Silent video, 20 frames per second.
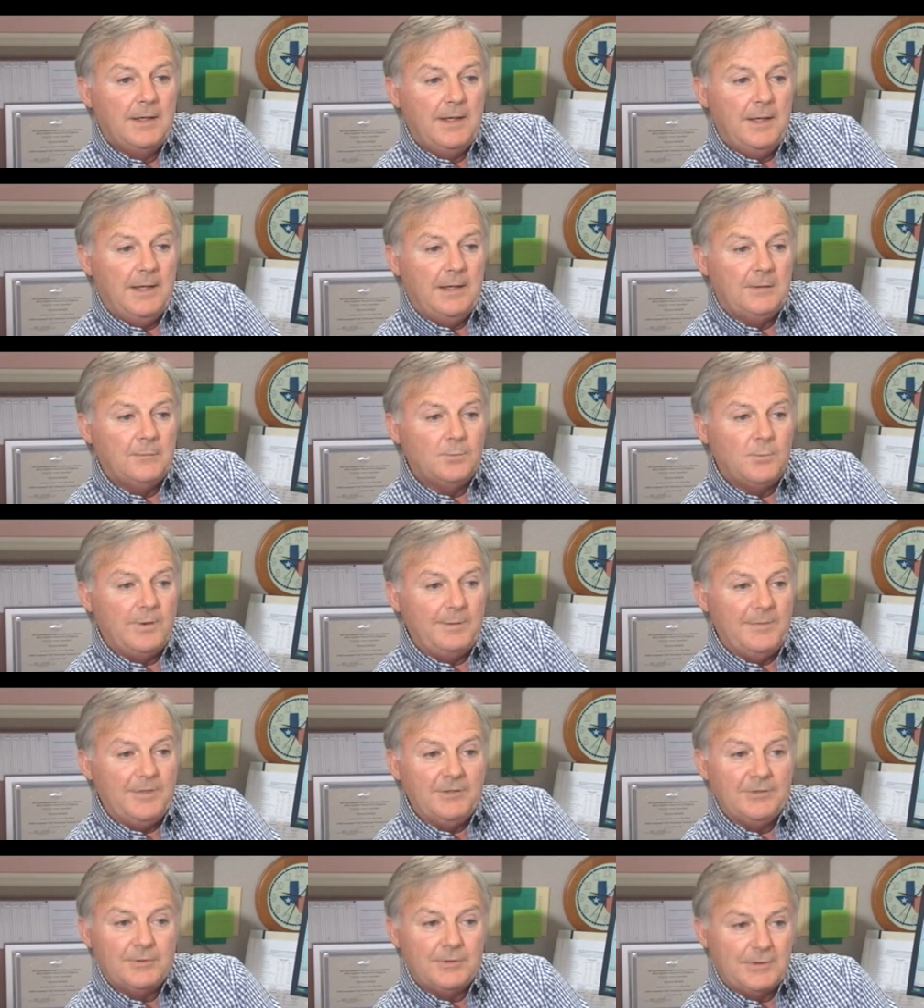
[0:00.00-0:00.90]
And
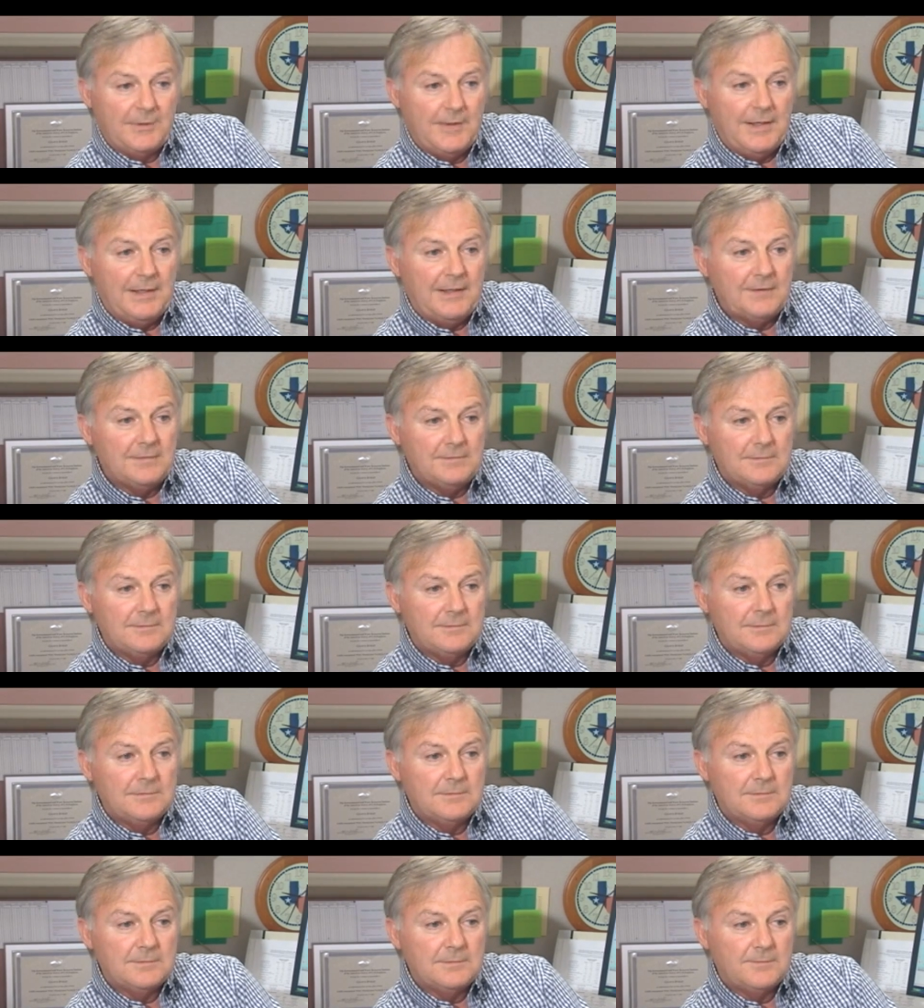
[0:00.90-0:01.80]
we've been doing that
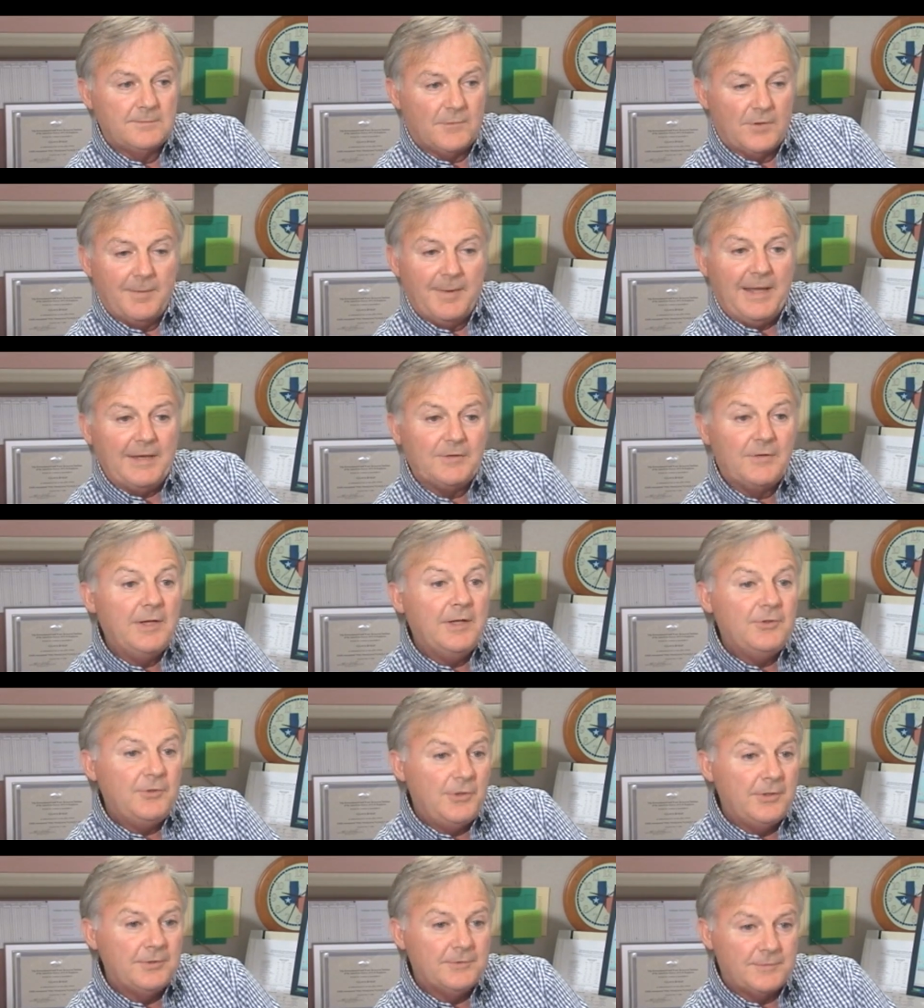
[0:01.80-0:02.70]
for about
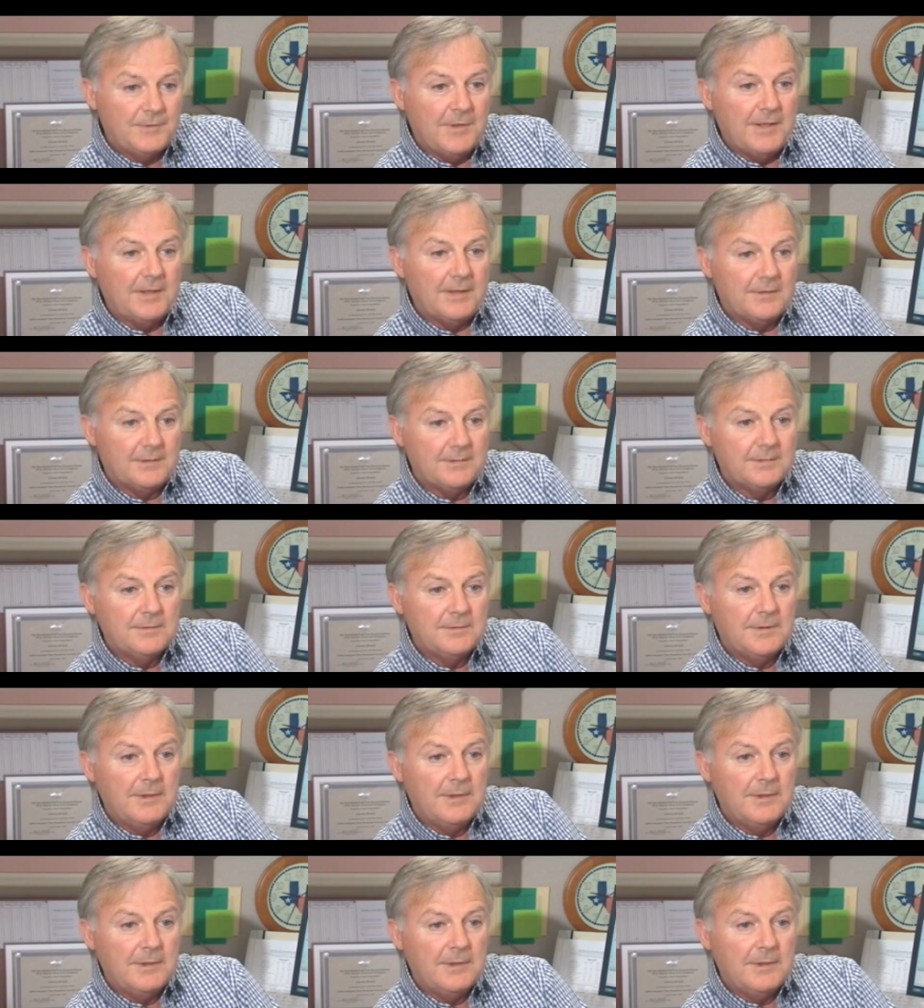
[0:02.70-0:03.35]
10 years now.